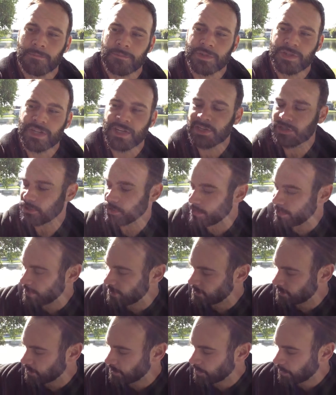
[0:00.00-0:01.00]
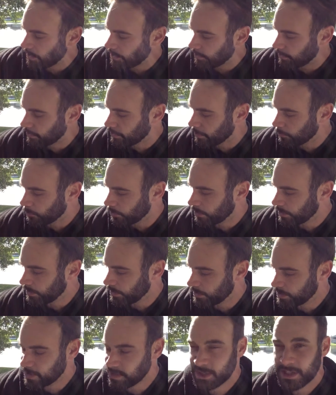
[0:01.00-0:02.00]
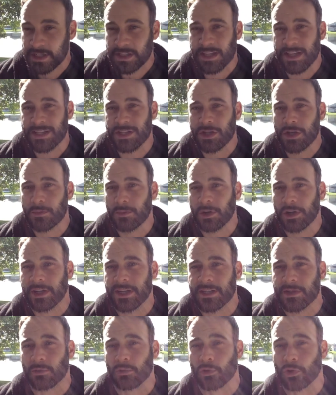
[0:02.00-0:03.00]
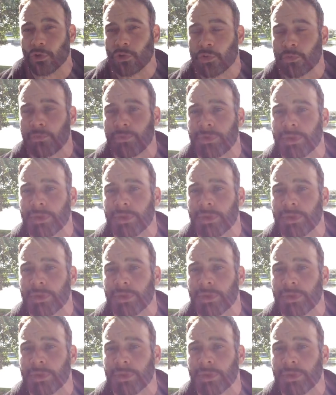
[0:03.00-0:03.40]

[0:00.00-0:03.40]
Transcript: Ginger is another good one. Just like turmeric, it's a root.